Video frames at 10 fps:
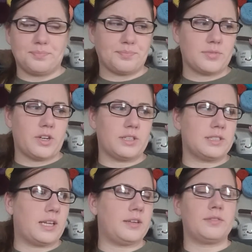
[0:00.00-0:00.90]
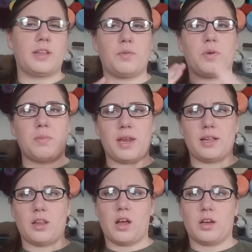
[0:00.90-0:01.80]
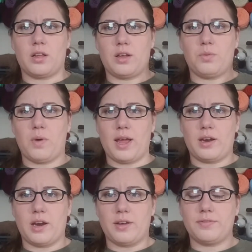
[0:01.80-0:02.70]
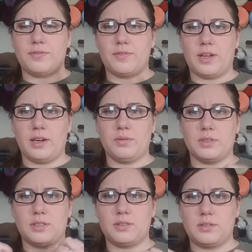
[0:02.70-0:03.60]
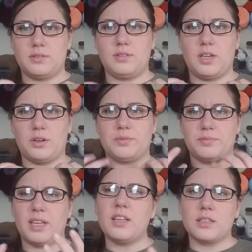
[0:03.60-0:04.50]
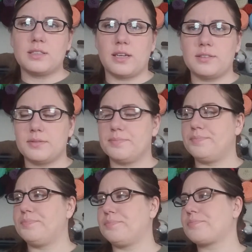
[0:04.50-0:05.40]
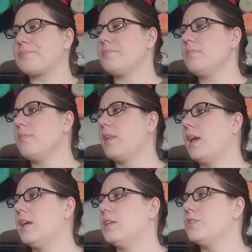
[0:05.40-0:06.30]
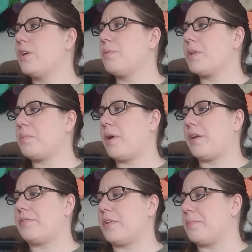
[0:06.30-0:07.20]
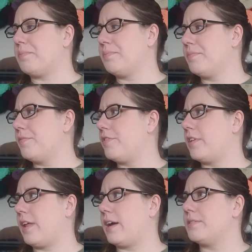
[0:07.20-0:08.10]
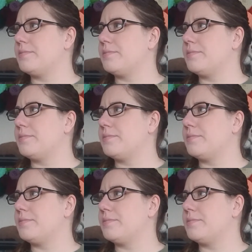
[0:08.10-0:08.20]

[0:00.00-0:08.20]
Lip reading: They're excited. We made it wide enough that it was, it looks nice. So I'm really proud of them for that.